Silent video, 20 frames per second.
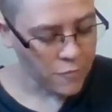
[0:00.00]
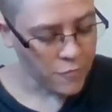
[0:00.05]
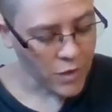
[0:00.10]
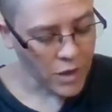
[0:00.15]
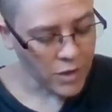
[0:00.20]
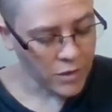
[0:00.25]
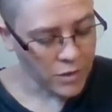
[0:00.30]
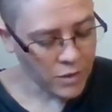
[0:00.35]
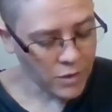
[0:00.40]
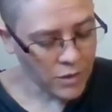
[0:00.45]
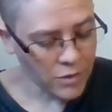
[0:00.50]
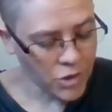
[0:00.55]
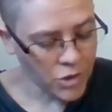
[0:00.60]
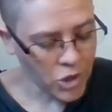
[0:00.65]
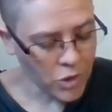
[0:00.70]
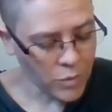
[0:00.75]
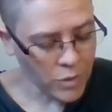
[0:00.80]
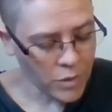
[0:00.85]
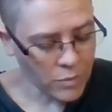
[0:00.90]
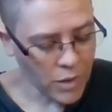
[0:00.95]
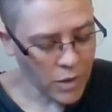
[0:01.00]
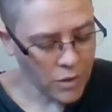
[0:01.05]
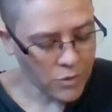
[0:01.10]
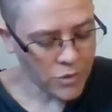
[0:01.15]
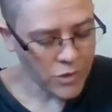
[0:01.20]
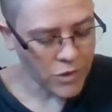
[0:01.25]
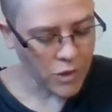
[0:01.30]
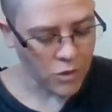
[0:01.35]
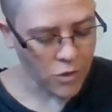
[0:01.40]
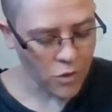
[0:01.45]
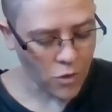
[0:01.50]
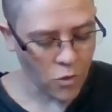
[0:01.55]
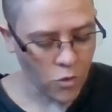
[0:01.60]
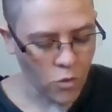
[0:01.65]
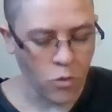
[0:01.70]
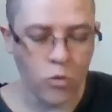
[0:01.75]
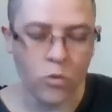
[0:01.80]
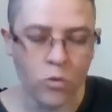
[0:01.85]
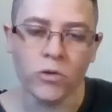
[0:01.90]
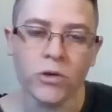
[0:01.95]
Finally, Jumping Mouse dug a
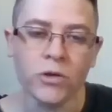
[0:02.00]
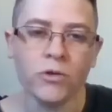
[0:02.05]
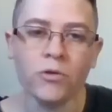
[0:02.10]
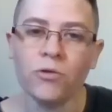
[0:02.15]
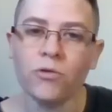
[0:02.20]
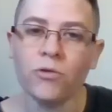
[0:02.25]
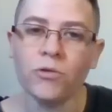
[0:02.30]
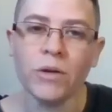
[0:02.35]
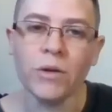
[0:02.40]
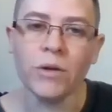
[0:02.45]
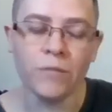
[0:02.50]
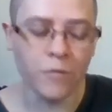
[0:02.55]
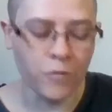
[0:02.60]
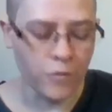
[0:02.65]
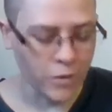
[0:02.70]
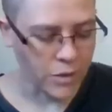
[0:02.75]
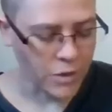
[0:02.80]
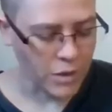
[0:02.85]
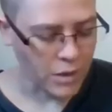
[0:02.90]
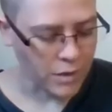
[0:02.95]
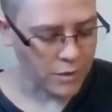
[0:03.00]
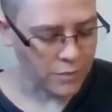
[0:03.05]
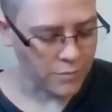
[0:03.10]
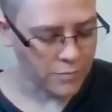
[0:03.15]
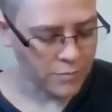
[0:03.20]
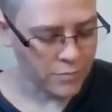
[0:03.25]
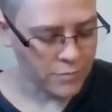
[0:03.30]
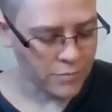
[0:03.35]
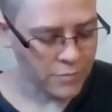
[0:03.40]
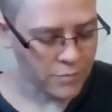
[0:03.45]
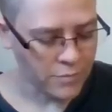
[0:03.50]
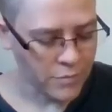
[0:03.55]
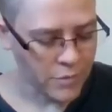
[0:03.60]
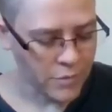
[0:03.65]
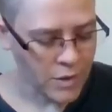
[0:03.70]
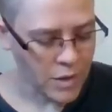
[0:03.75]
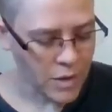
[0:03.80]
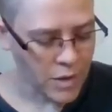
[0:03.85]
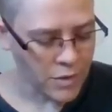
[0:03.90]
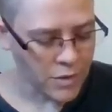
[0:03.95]
hole and curled up for the night.
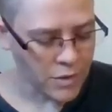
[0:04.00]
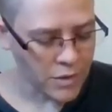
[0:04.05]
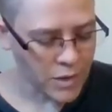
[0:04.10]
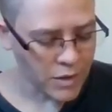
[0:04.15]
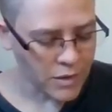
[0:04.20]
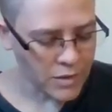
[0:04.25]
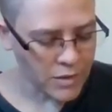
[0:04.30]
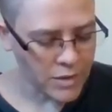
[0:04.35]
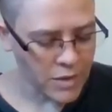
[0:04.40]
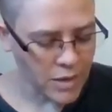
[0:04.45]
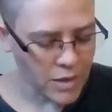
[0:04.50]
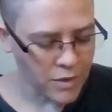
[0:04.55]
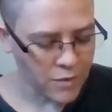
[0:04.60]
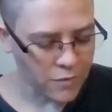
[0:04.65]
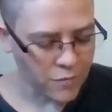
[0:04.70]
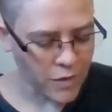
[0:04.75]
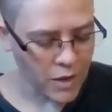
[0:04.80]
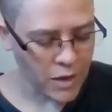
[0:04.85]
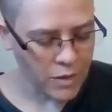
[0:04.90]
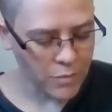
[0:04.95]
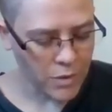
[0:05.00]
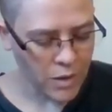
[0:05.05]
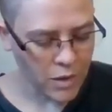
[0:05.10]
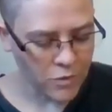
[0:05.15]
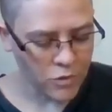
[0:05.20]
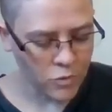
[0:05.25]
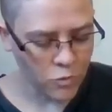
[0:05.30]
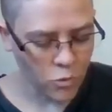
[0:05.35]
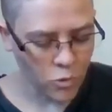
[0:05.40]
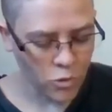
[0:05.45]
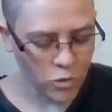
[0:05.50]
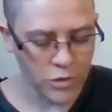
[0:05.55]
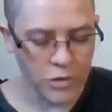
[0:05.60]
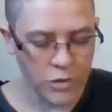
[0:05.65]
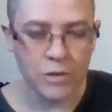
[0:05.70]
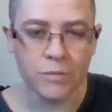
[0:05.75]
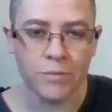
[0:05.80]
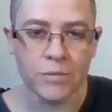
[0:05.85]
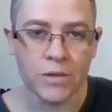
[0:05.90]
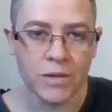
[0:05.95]
The next day the fat mouse warned
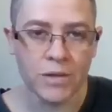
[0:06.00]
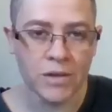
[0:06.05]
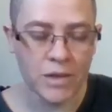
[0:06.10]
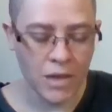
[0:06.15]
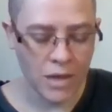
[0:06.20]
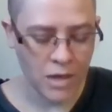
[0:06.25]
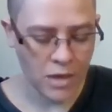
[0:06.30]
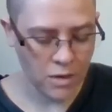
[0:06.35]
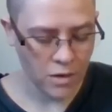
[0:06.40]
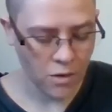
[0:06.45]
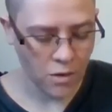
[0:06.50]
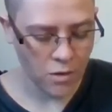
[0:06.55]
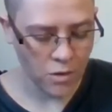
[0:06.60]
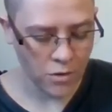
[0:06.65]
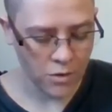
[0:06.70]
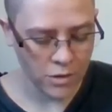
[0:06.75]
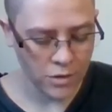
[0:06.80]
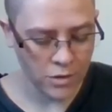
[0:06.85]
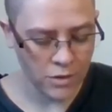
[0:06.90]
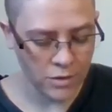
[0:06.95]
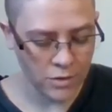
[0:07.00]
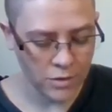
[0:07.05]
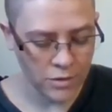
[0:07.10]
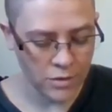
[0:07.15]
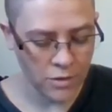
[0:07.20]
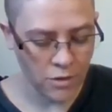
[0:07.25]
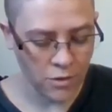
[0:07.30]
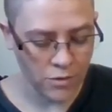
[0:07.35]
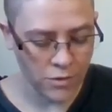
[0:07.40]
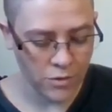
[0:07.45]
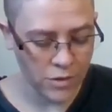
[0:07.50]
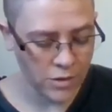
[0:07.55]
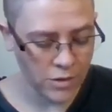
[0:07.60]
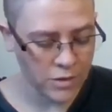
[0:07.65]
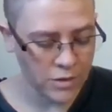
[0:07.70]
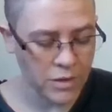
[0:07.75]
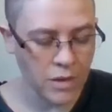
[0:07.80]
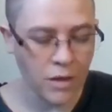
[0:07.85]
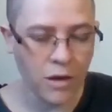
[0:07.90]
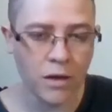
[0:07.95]
him to stay on
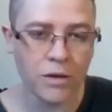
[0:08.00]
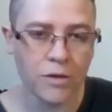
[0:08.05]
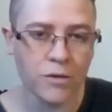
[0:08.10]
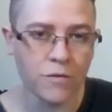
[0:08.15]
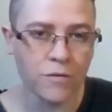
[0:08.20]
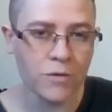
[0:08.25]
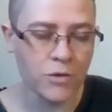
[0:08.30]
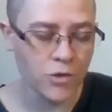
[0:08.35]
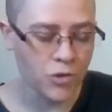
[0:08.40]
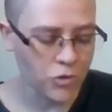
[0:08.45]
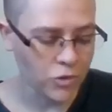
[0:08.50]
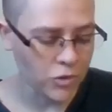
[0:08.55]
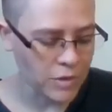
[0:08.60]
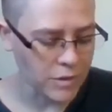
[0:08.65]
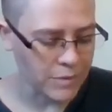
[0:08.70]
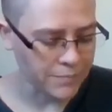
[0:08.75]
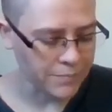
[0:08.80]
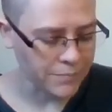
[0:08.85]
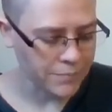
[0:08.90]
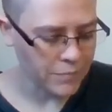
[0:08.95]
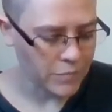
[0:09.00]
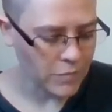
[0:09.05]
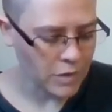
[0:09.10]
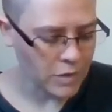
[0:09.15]
this side of the stream.